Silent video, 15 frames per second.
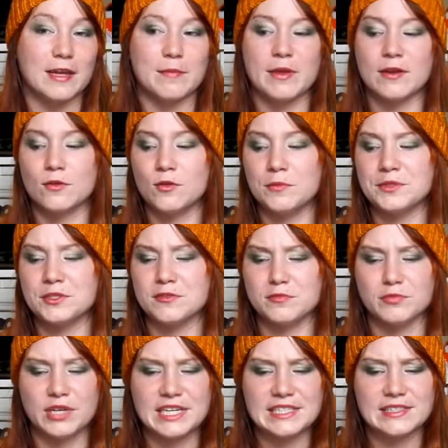I made a whole bunch
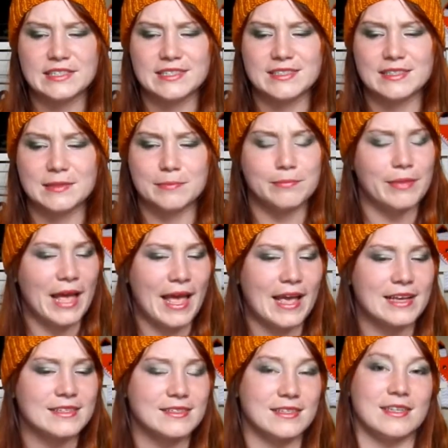of bracelets and
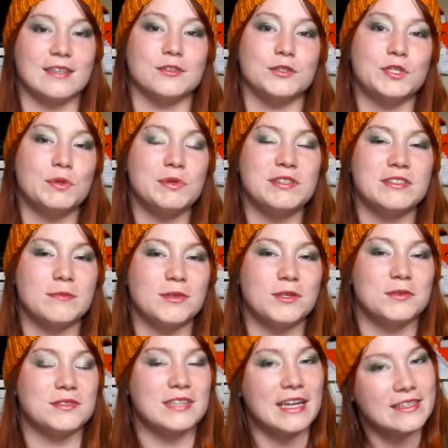bags, and I'll show you some of
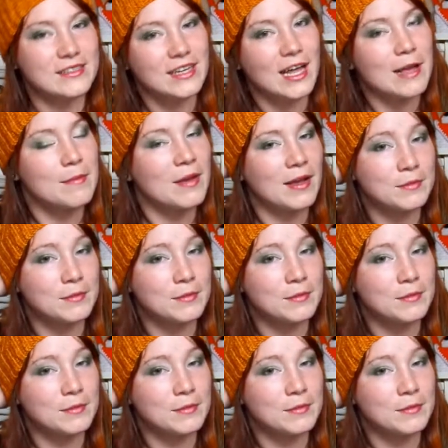those next time.